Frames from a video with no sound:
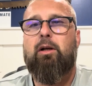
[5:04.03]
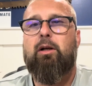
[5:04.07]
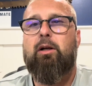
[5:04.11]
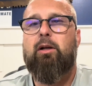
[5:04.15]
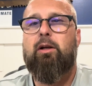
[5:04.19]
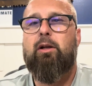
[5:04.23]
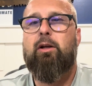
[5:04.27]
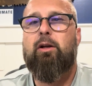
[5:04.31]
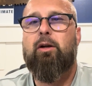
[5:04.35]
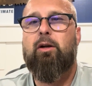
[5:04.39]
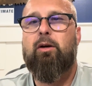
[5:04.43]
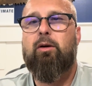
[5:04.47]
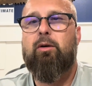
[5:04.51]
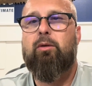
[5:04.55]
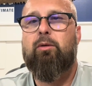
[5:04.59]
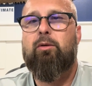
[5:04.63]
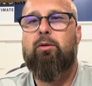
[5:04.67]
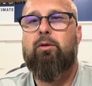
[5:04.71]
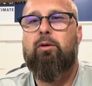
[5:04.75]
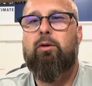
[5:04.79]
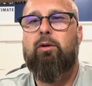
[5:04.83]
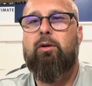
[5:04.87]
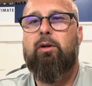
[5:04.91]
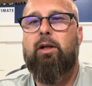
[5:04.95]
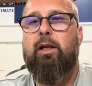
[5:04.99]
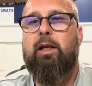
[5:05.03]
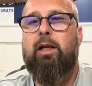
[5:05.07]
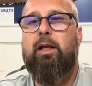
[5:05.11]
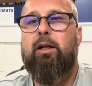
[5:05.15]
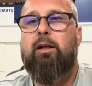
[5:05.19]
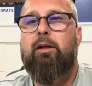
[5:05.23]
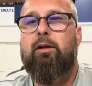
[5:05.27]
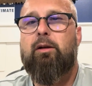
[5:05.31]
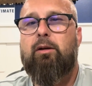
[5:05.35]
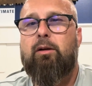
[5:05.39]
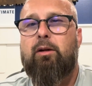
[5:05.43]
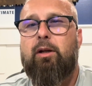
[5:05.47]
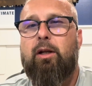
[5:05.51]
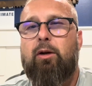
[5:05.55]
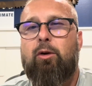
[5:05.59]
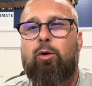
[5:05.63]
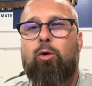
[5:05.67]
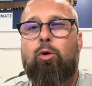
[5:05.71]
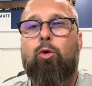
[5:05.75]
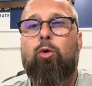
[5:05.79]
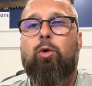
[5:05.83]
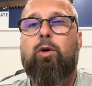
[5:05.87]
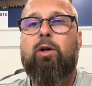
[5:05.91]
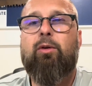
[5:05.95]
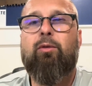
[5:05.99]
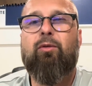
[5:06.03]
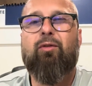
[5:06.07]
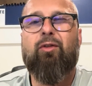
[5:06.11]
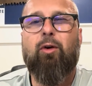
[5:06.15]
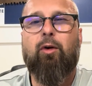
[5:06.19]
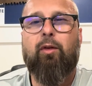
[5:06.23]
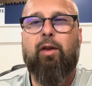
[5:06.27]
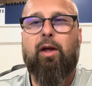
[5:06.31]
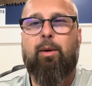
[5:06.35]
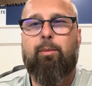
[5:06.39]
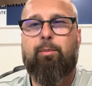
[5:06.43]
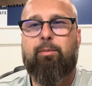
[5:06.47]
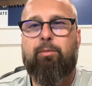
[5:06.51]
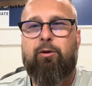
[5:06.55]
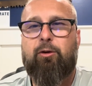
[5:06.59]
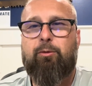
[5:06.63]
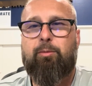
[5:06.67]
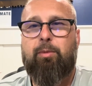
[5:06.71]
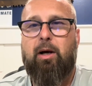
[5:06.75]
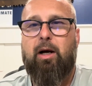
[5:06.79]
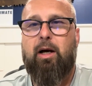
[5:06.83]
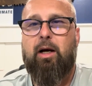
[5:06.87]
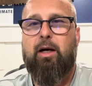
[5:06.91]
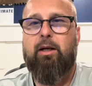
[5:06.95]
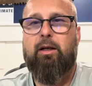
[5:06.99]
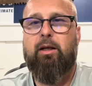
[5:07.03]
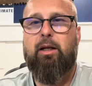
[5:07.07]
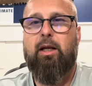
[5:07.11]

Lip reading: you know, in, and who can fill that spot,